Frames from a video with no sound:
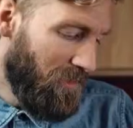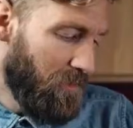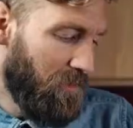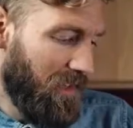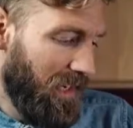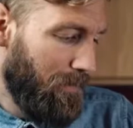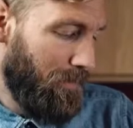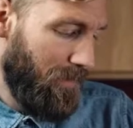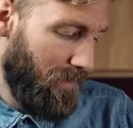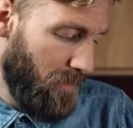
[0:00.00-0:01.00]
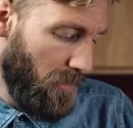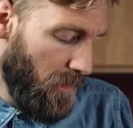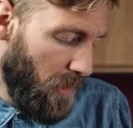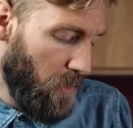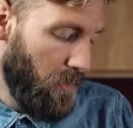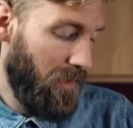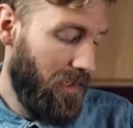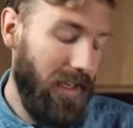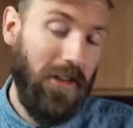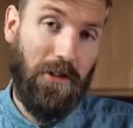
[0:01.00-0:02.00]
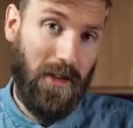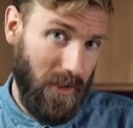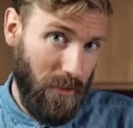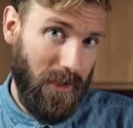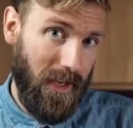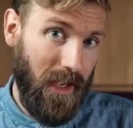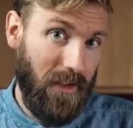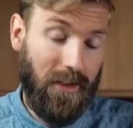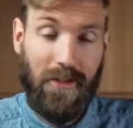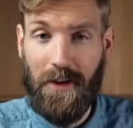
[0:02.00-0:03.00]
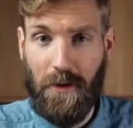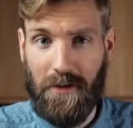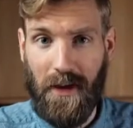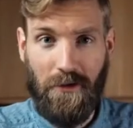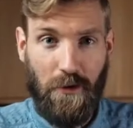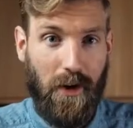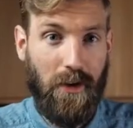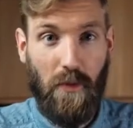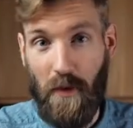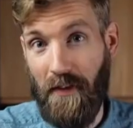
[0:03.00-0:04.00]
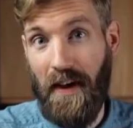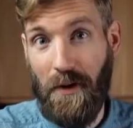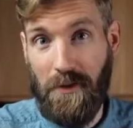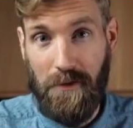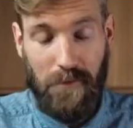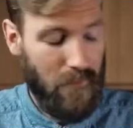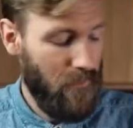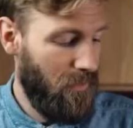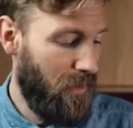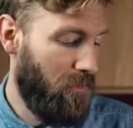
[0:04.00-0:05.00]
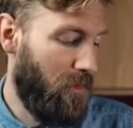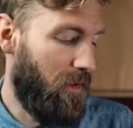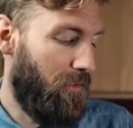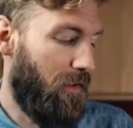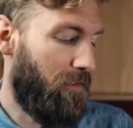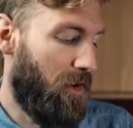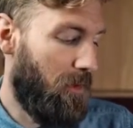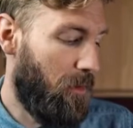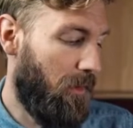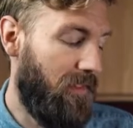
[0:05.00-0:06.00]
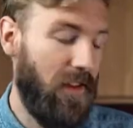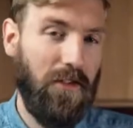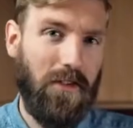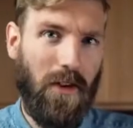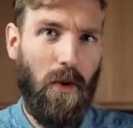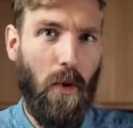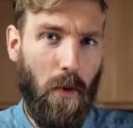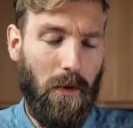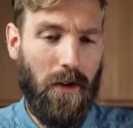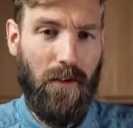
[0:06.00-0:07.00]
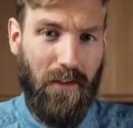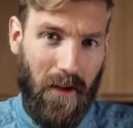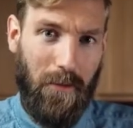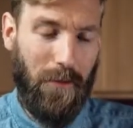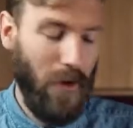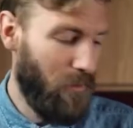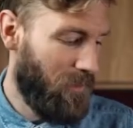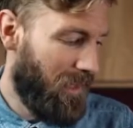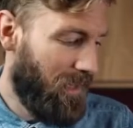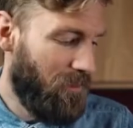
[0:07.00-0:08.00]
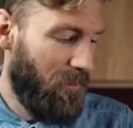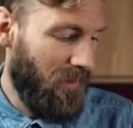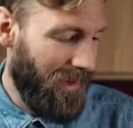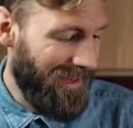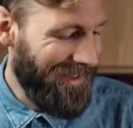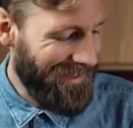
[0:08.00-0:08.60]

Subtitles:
to skip the low E string, you can. It still sounds great without. So if you have trouble with this whole thumb over the edge thing.